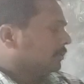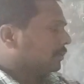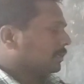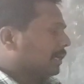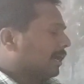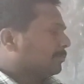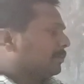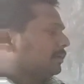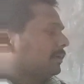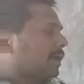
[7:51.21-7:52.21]
Then
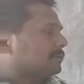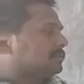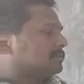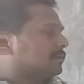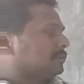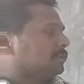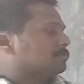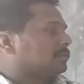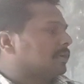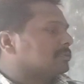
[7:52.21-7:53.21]
carbon and oxygen
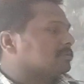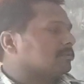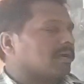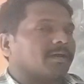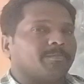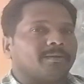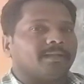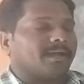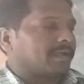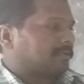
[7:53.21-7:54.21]
gives rise to
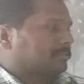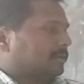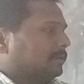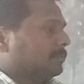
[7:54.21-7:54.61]
carbon dioxide.